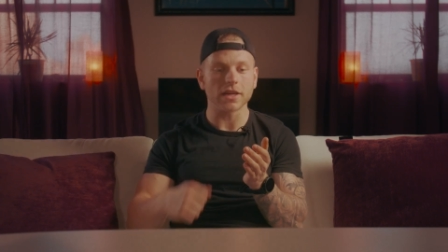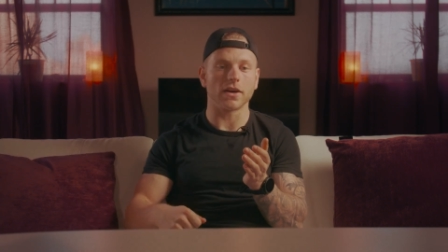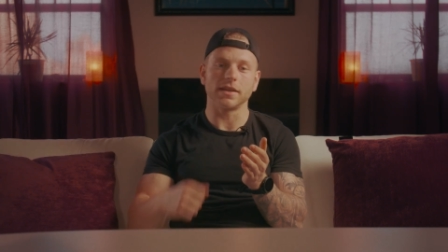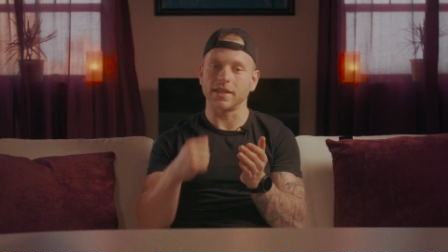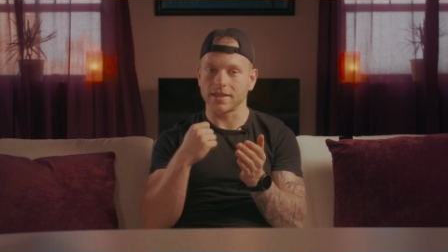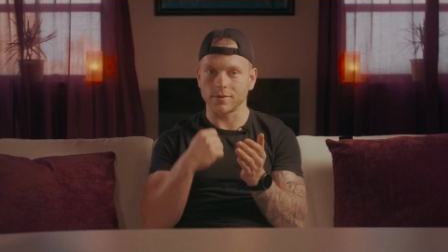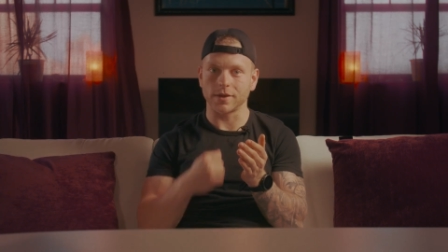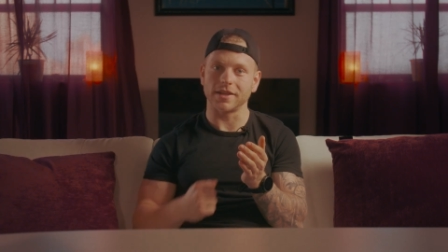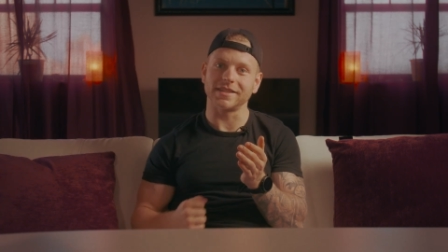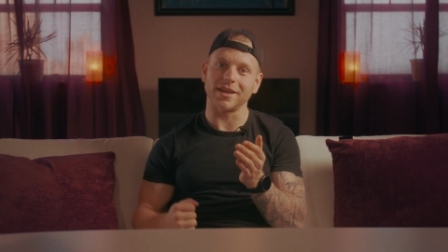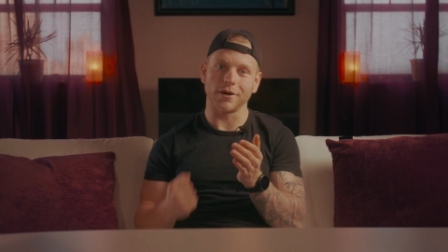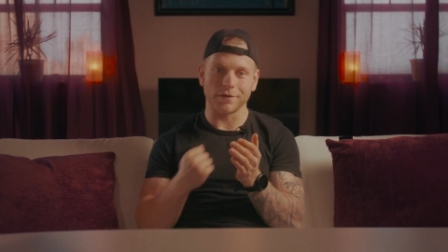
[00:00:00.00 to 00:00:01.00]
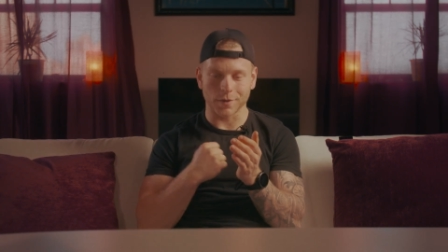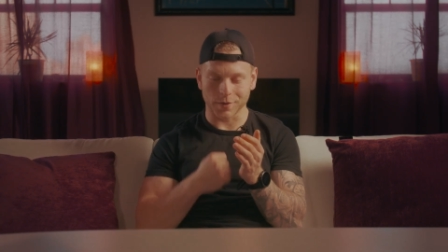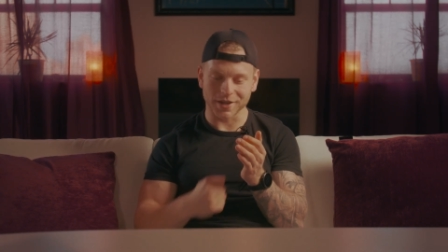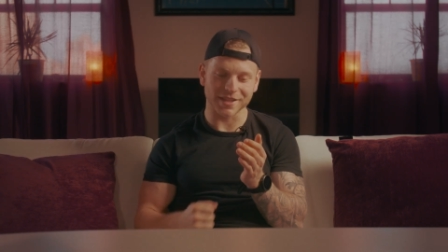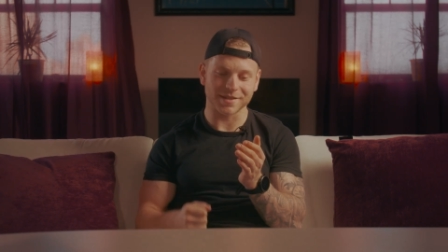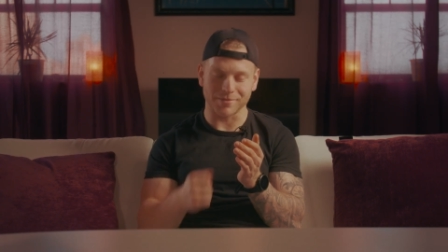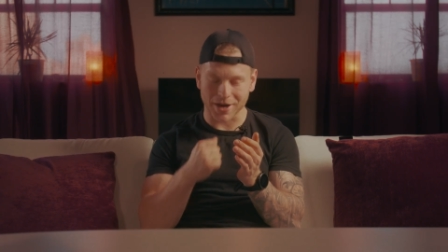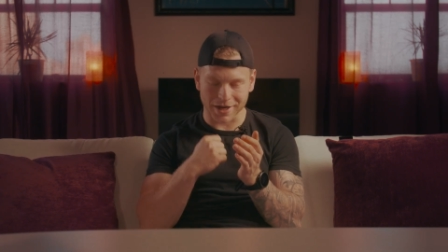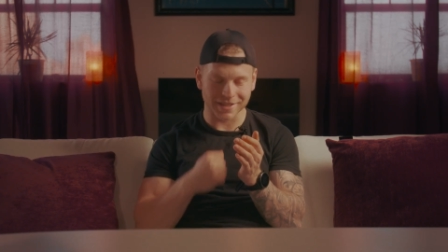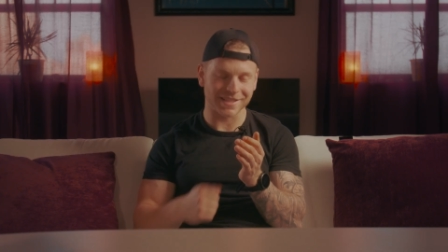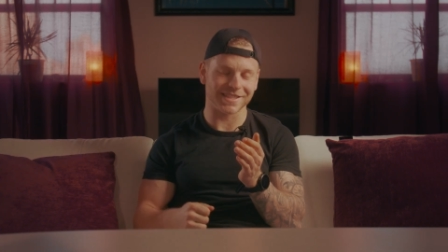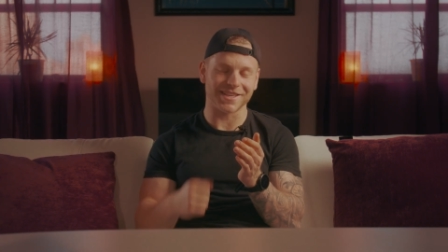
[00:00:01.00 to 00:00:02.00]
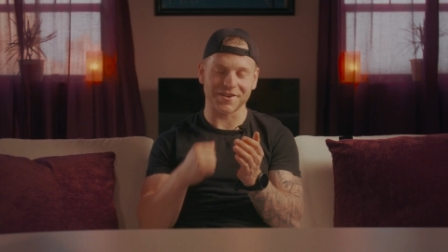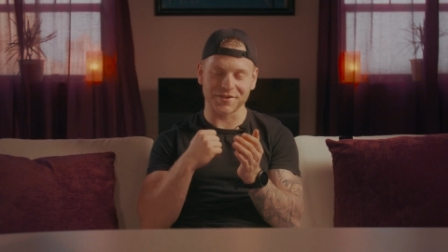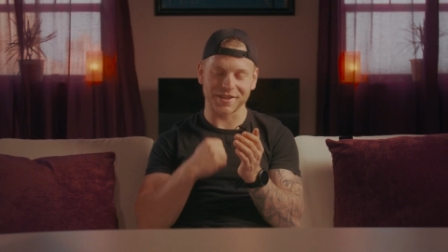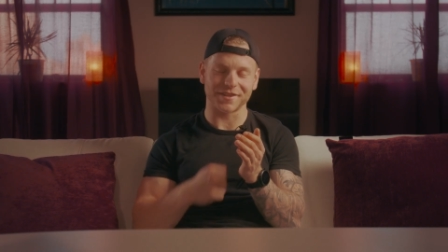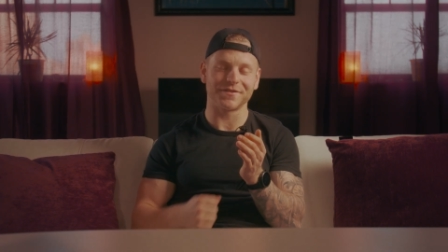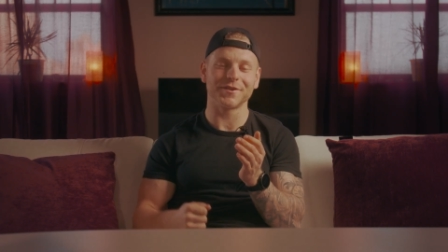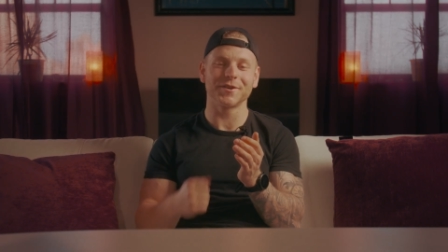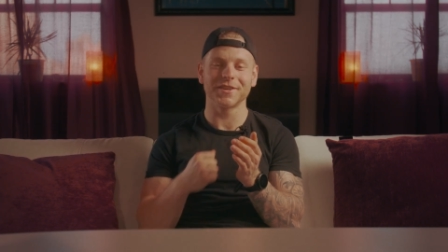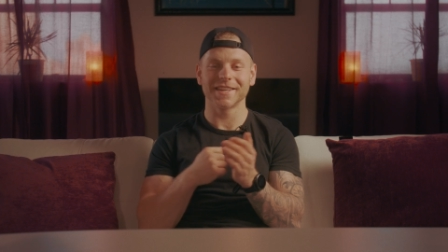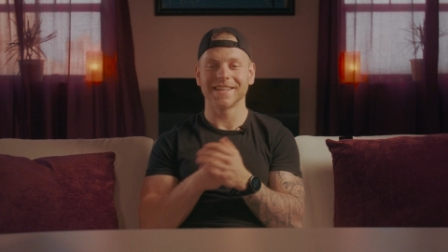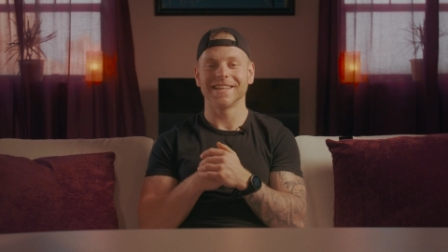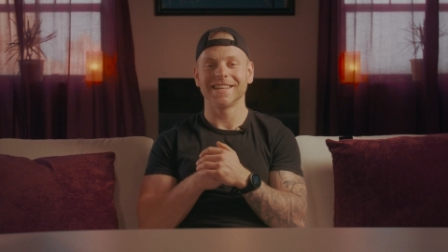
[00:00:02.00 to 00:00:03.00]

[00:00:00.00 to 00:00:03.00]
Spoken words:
contest with ourselves and we're just mindlessly shuffling the food.